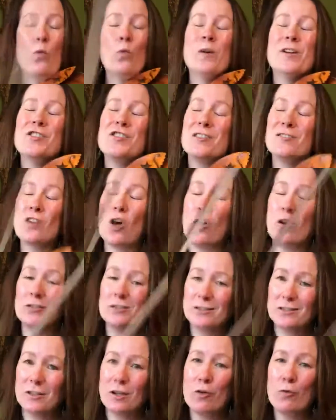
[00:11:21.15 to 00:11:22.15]
which is
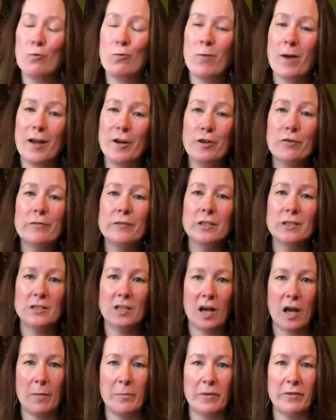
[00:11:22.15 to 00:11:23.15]
also right over the
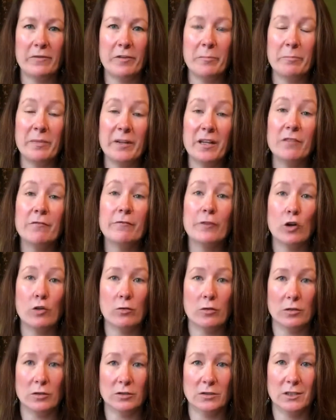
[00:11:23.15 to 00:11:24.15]
top of a big
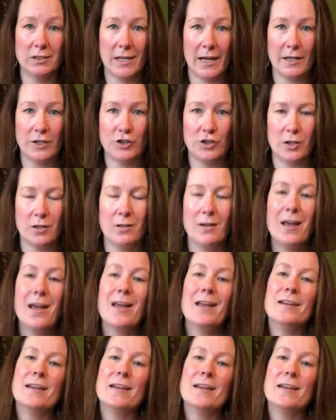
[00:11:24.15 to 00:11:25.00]
vocal section.